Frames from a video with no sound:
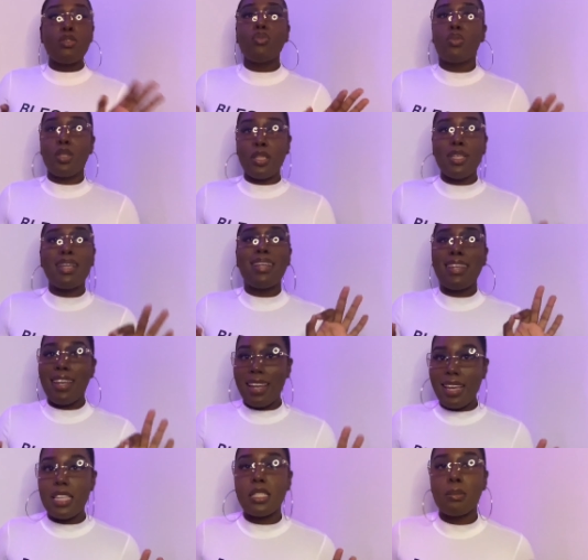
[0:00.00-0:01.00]
really a
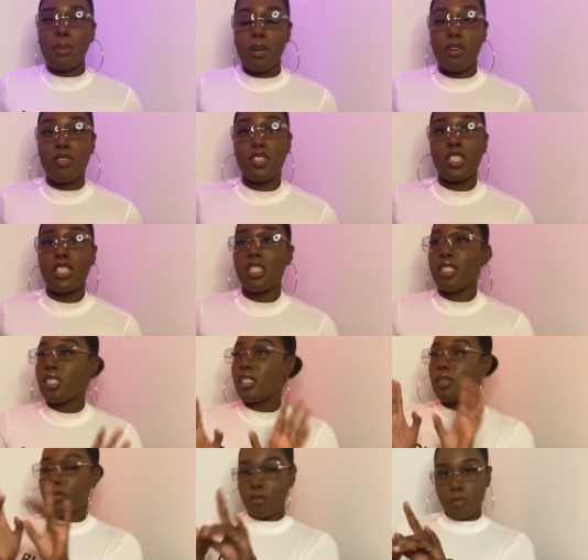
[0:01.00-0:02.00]
nice pair of jeans
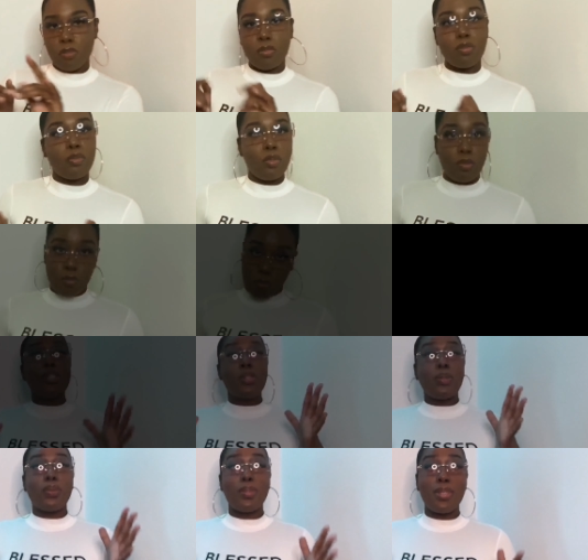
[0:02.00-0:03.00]

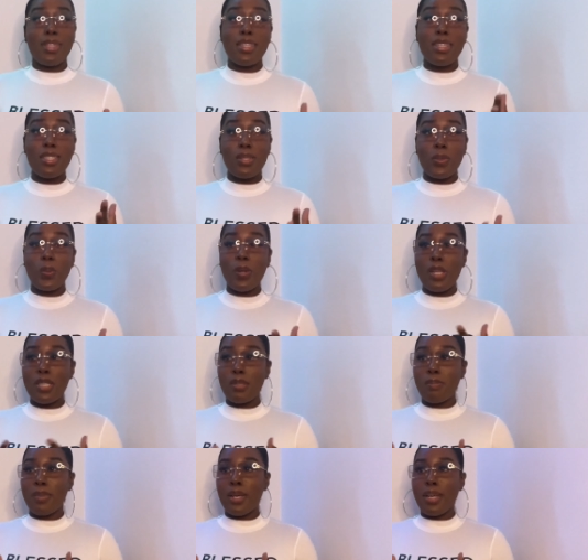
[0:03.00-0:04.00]
so this was
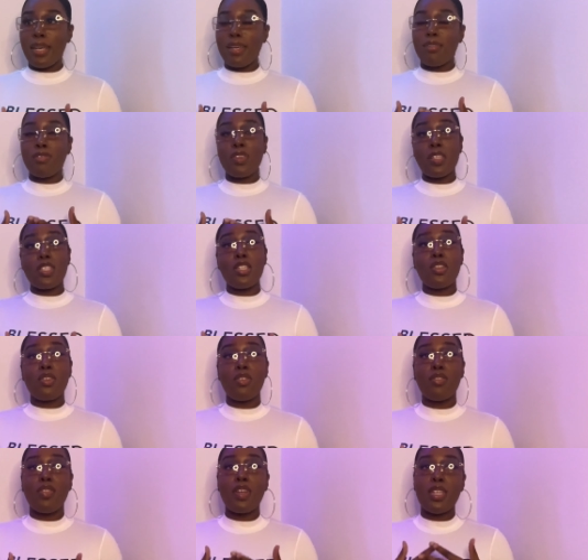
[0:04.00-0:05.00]
my fashion
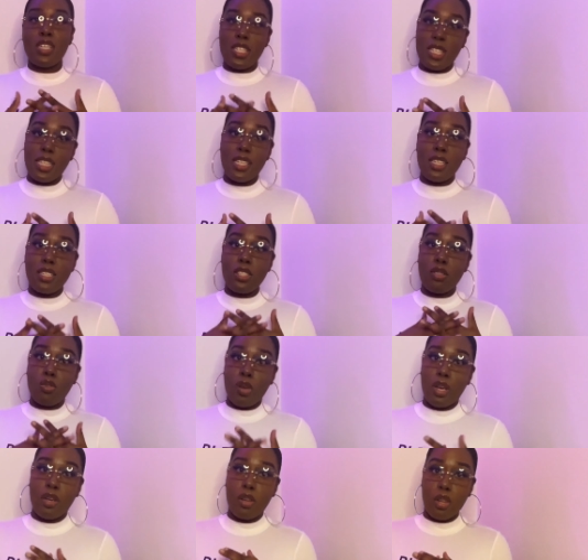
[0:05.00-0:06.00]
nova jeans try
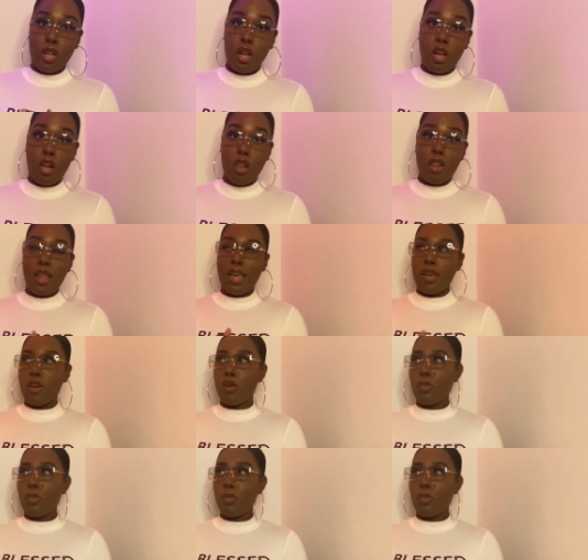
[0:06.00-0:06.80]
on haul i hope